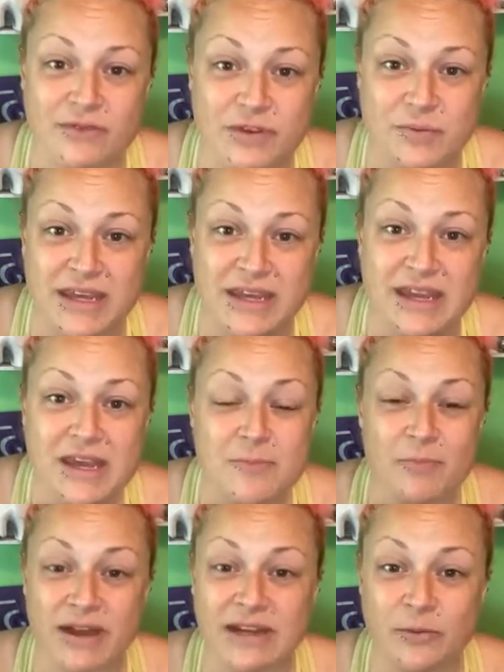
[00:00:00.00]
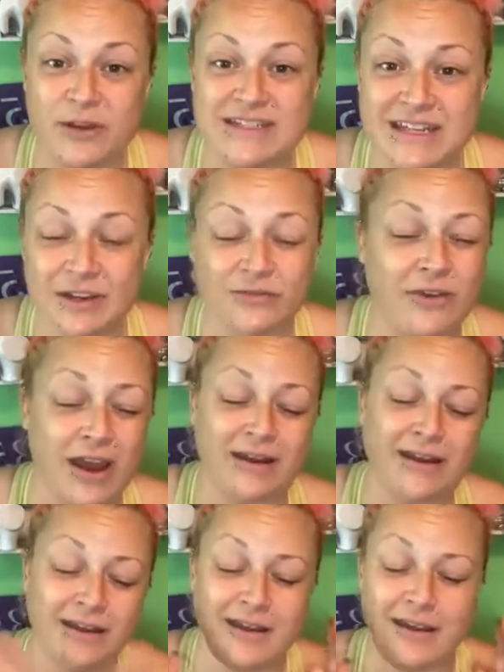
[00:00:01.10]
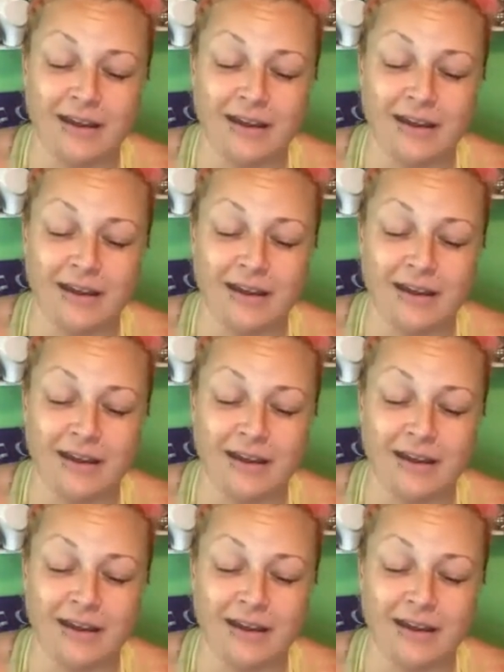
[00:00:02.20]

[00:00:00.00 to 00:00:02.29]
with me Monday, Wednesday, and Friday,